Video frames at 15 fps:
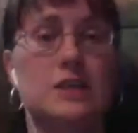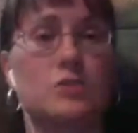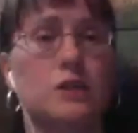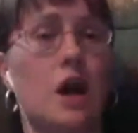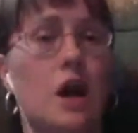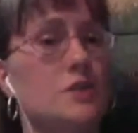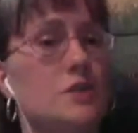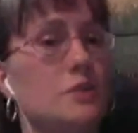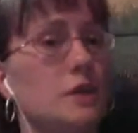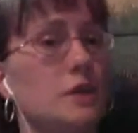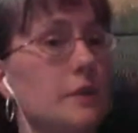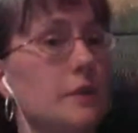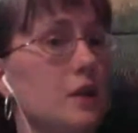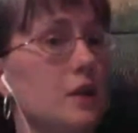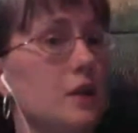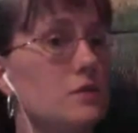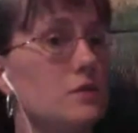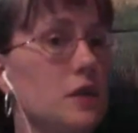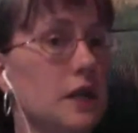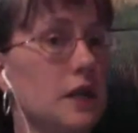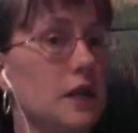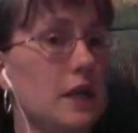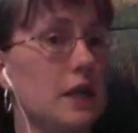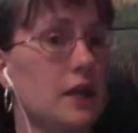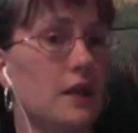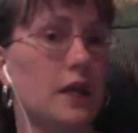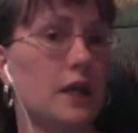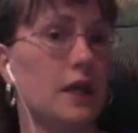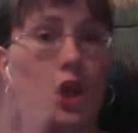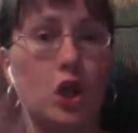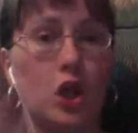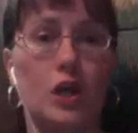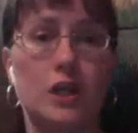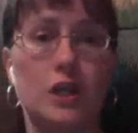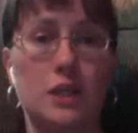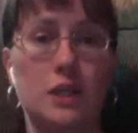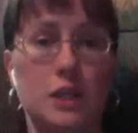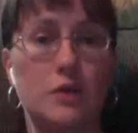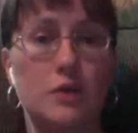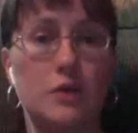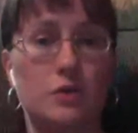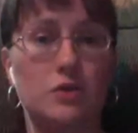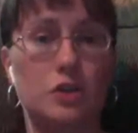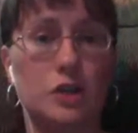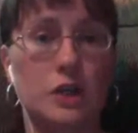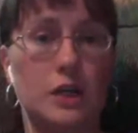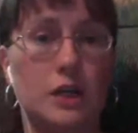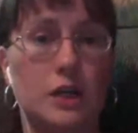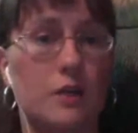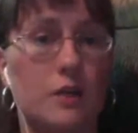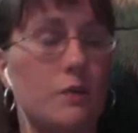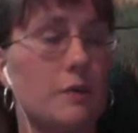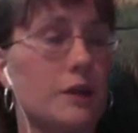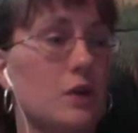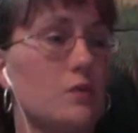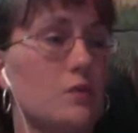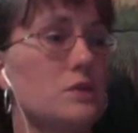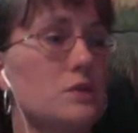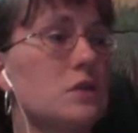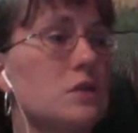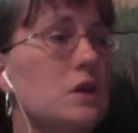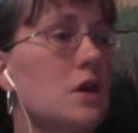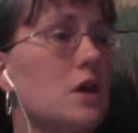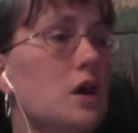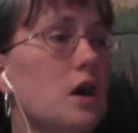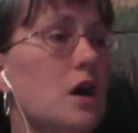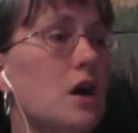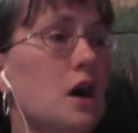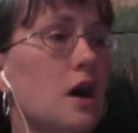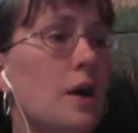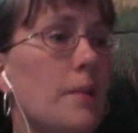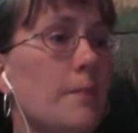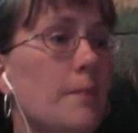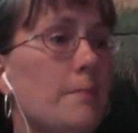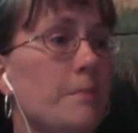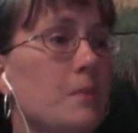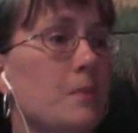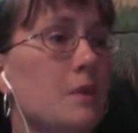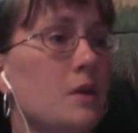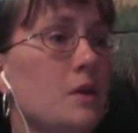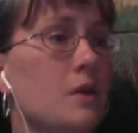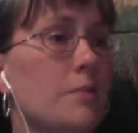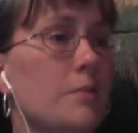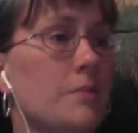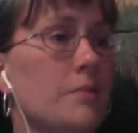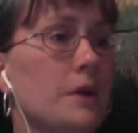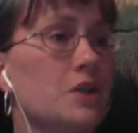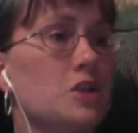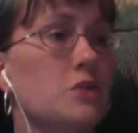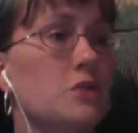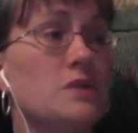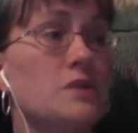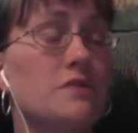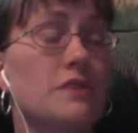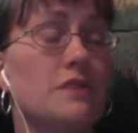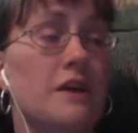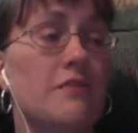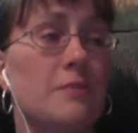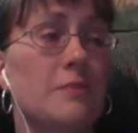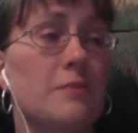that it's really odd to read my notes and I can't like look at the computer screen and read my notes. But she was a vet from